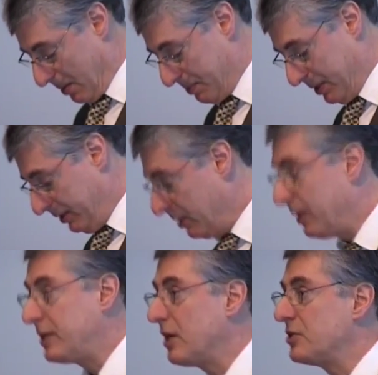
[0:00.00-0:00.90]
But you know,
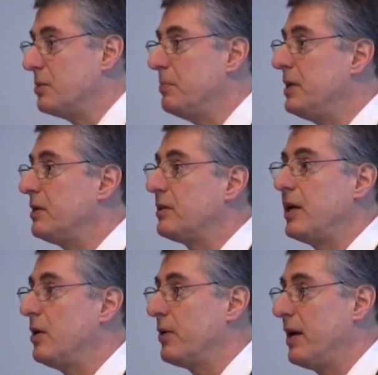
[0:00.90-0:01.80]
it doesn't mean that
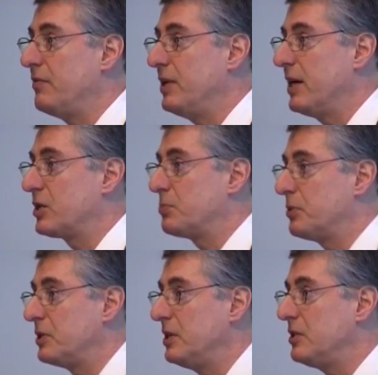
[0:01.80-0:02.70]
they don't have the
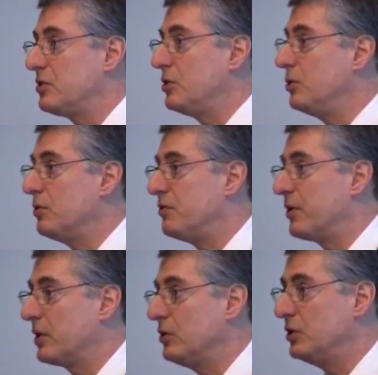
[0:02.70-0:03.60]
expertise to do a
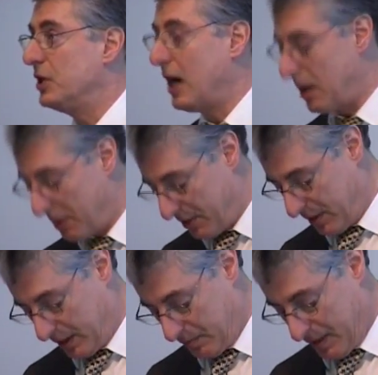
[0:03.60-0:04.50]
very good job. I
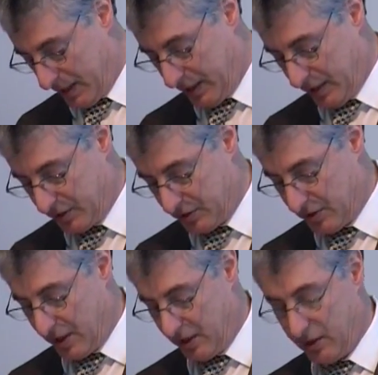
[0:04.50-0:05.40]
think in many cases
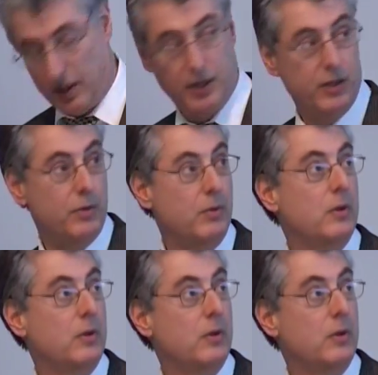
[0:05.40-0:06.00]
they do.